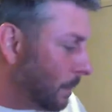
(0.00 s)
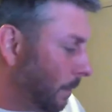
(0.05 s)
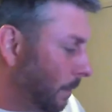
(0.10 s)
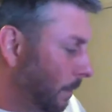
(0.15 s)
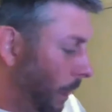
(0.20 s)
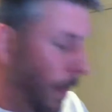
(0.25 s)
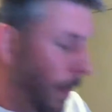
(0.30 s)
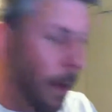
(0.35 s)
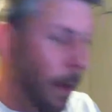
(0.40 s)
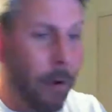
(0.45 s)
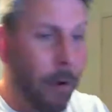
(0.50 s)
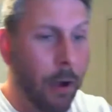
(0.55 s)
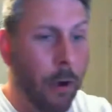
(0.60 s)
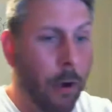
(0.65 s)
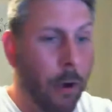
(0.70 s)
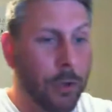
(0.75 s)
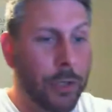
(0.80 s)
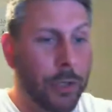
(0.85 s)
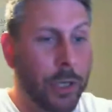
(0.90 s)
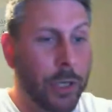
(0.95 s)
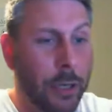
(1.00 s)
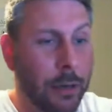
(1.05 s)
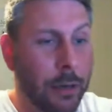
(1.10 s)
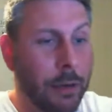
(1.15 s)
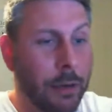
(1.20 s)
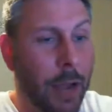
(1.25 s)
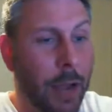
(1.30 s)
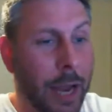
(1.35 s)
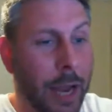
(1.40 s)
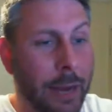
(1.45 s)
Oh, horse shit. I
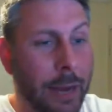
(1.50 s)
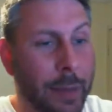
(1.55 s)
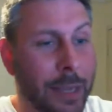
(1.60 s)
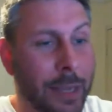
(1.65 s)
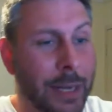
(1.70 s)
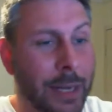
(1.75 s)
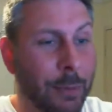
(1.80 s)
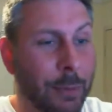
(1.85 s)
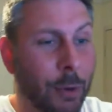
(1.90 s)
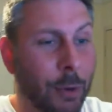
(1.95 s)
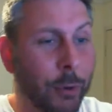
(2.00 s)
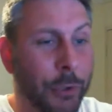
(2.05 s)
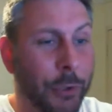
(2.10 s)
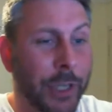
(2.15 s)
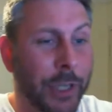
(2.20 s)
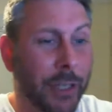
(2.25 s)
hate picking up horse shit.